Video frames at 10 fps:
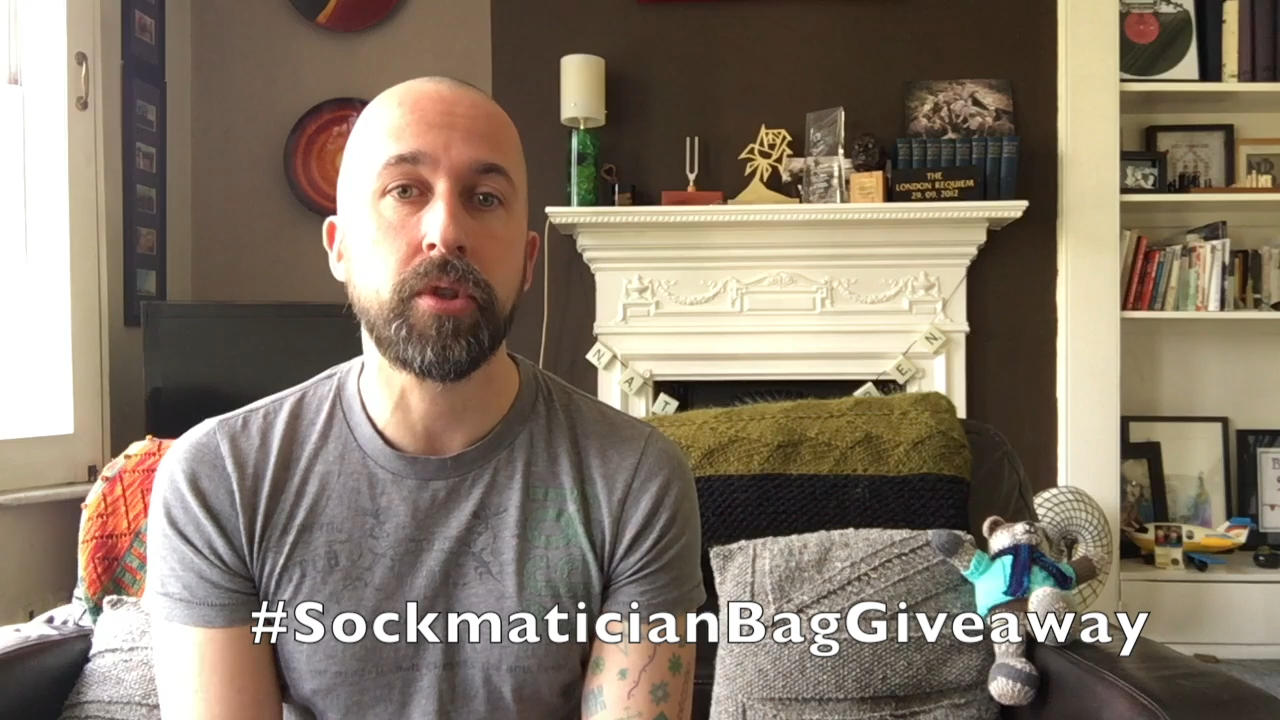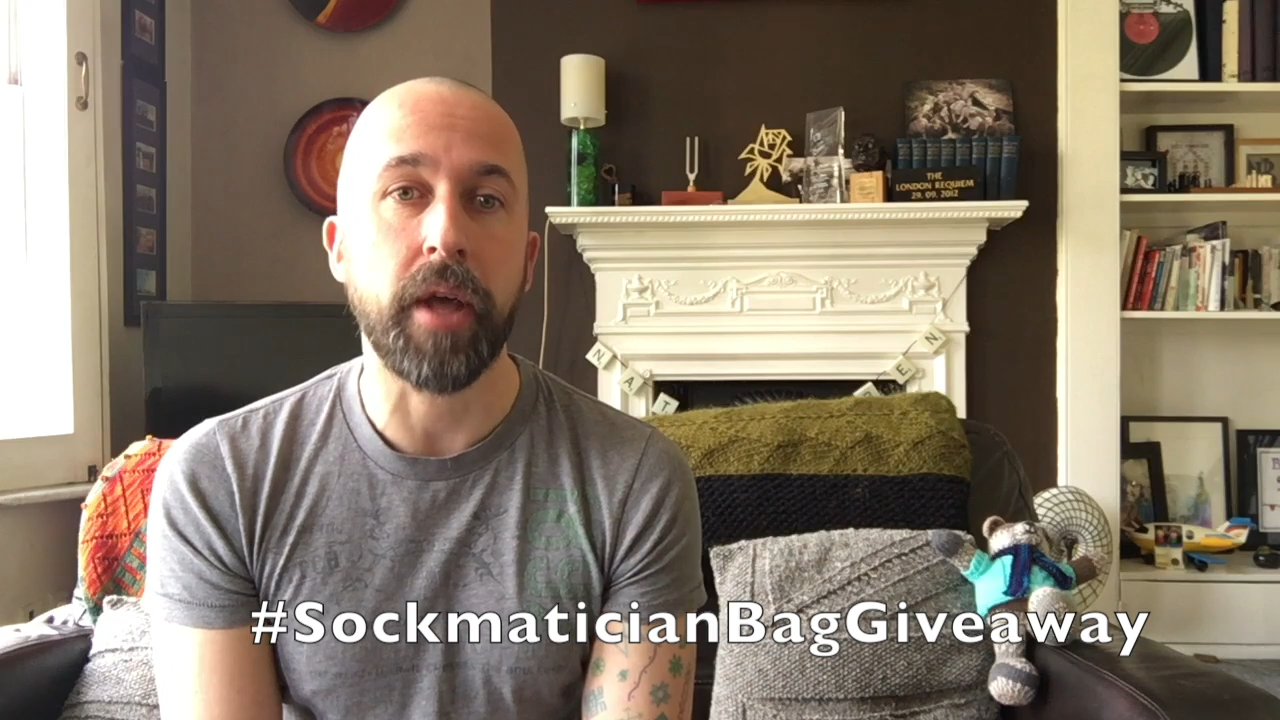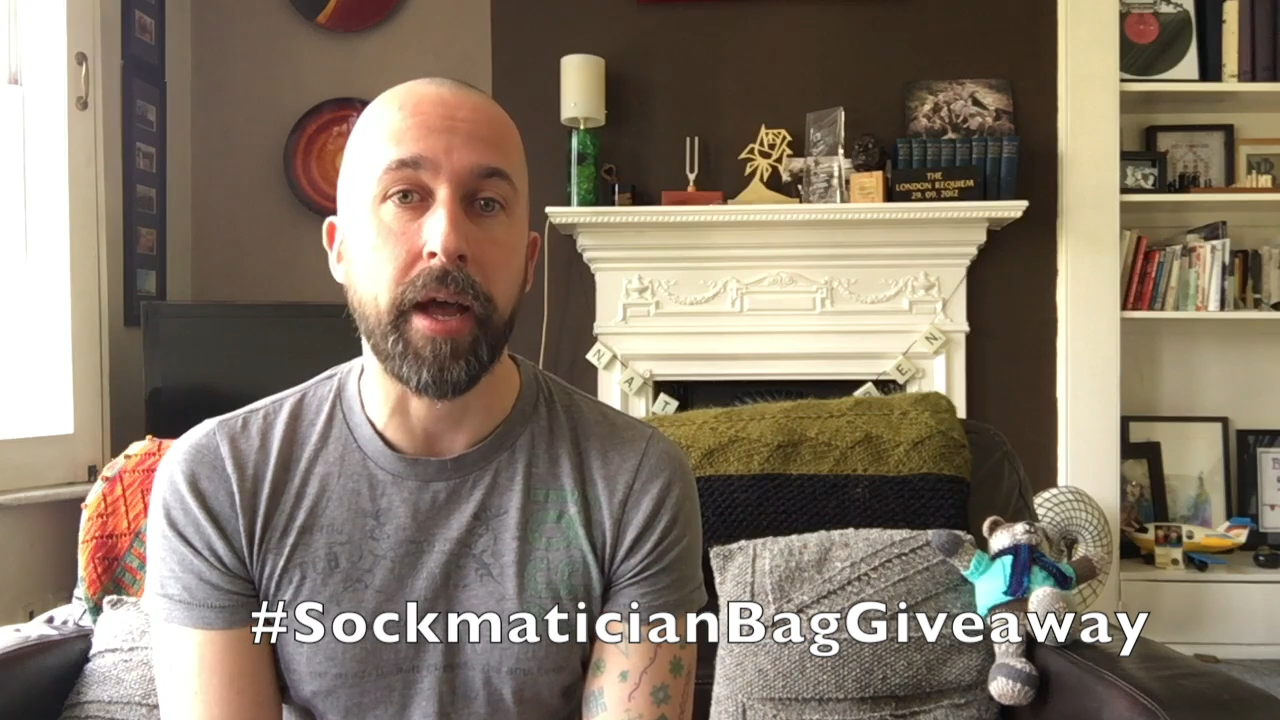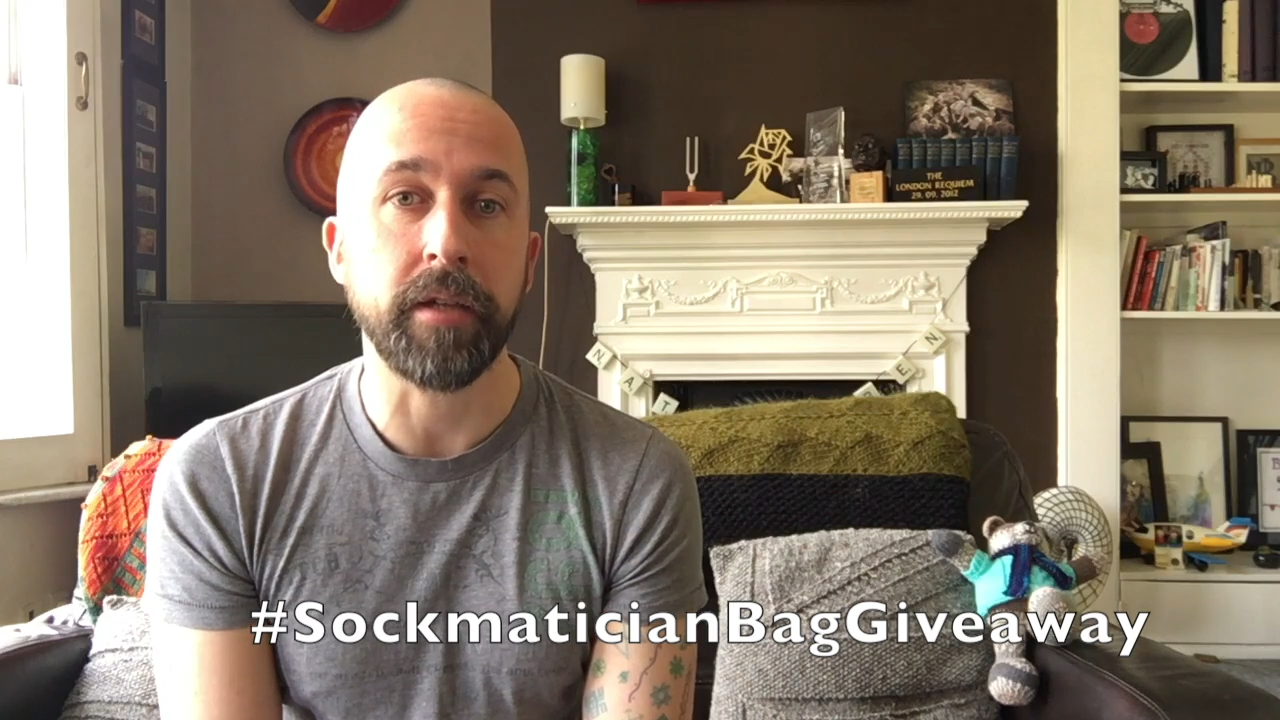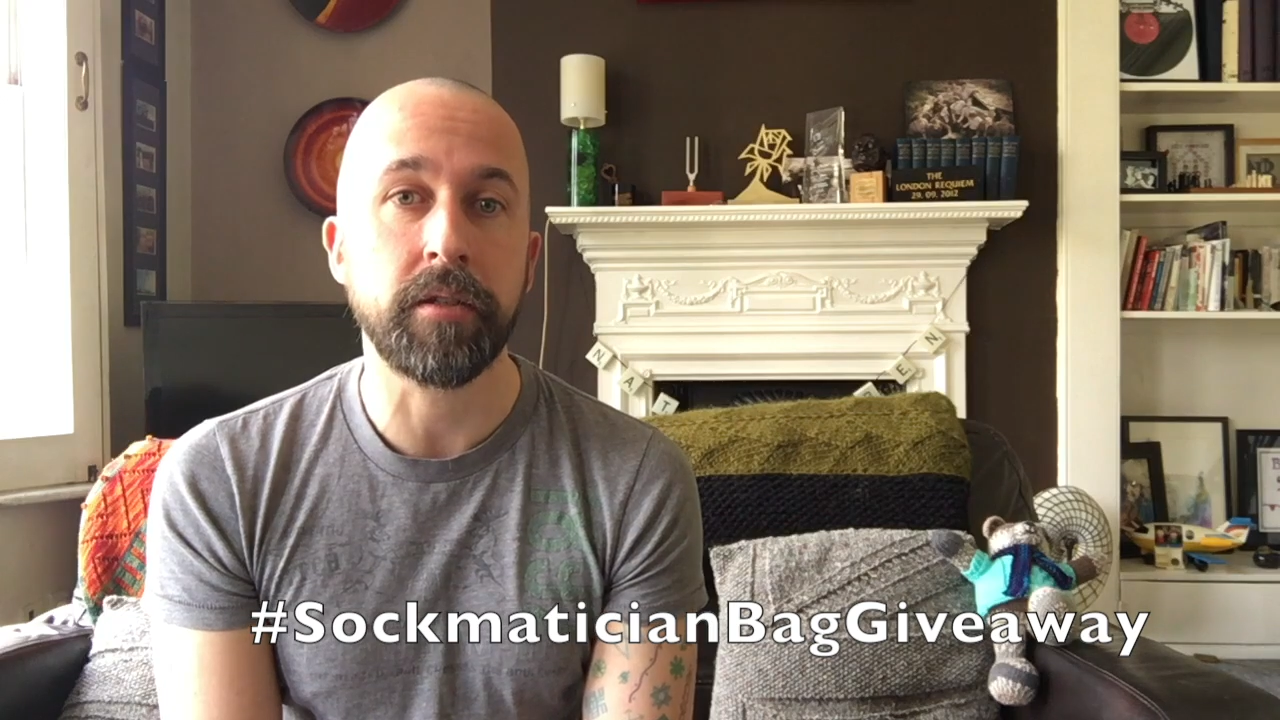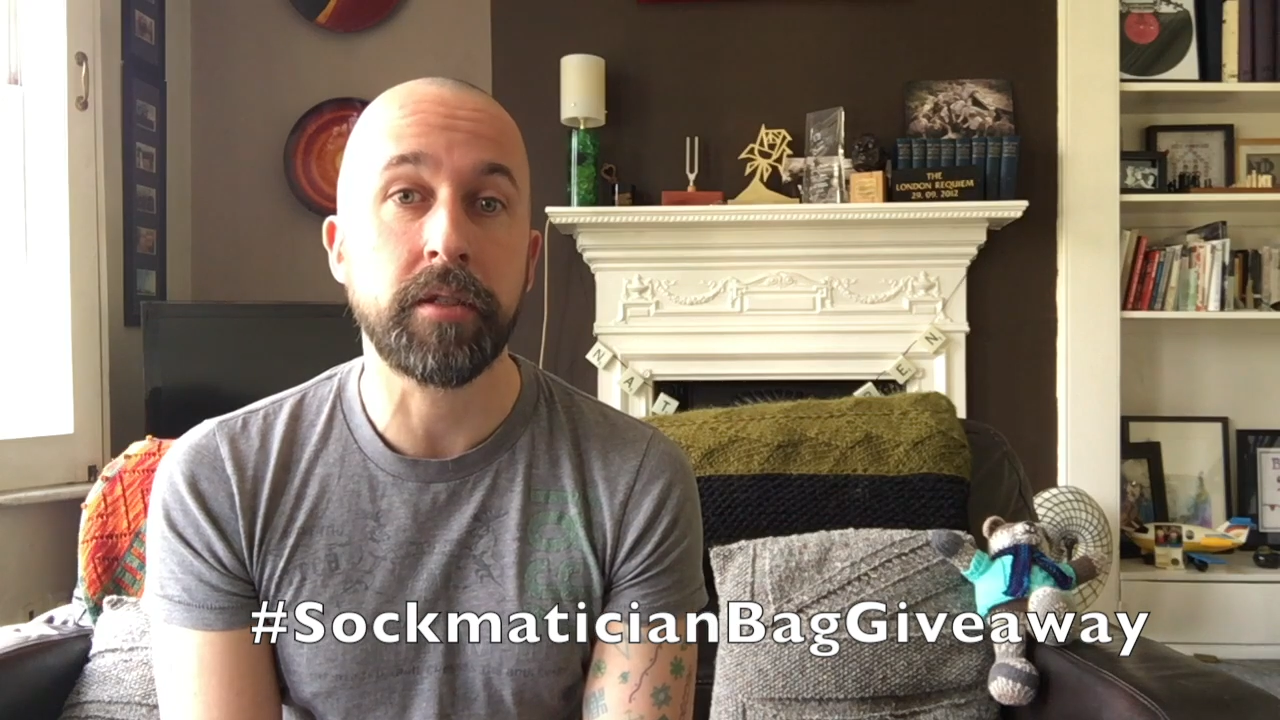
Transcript: that